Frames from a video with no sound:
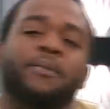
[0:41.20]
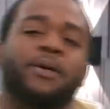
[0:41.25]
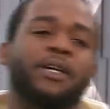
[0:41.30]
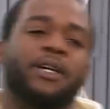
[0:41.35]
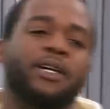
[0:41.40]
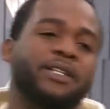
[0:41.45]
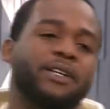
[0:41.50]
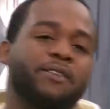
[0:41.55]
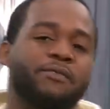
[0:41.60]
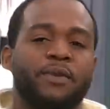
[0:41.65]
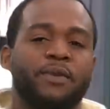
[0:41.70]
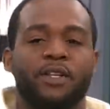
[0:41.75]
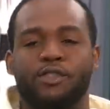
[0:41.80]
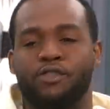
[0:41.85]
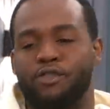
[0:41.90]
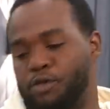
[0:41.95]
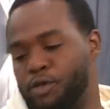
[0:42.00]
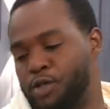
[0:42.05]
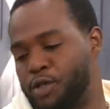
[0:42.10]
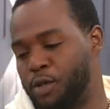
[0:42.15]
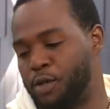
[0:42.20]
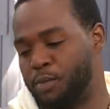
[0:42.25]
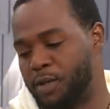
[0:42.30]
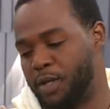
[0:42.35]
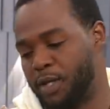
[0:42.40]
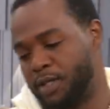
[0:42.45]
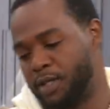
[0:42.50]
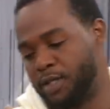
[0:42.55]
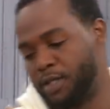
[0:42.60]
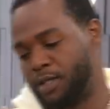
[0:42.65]
because I've been through some
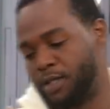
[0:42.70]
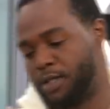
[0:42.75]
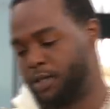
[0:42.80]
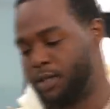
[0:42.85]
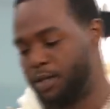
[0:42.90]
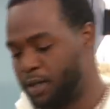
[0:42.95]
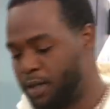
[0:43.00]
things